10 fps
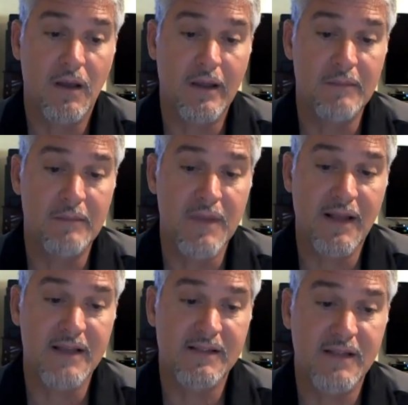
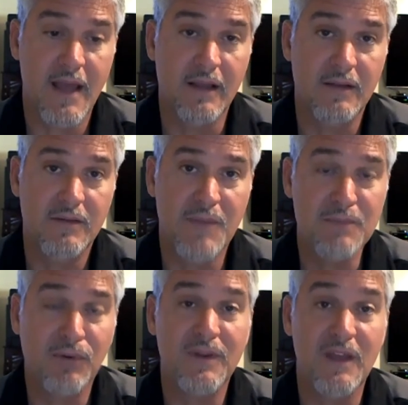Like I say,
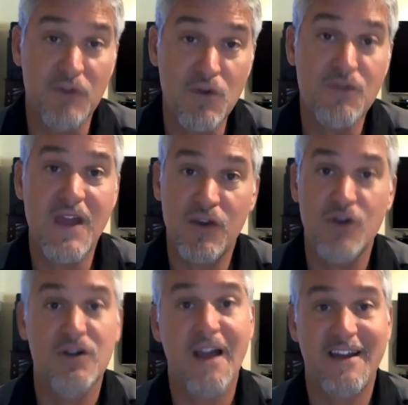people, if you think
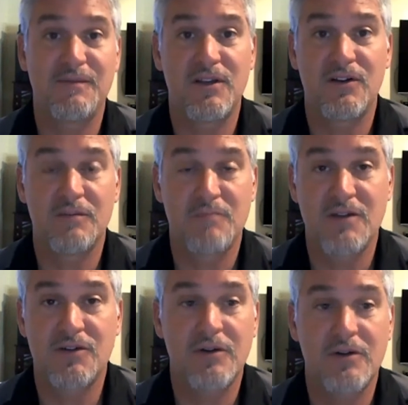you're not going to be a good
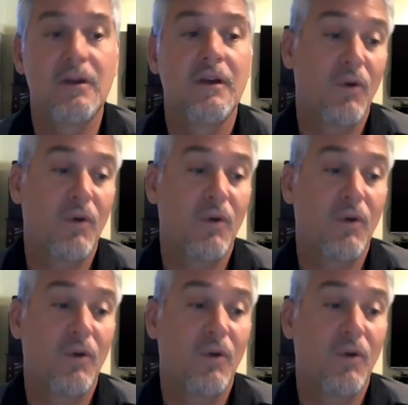mentor,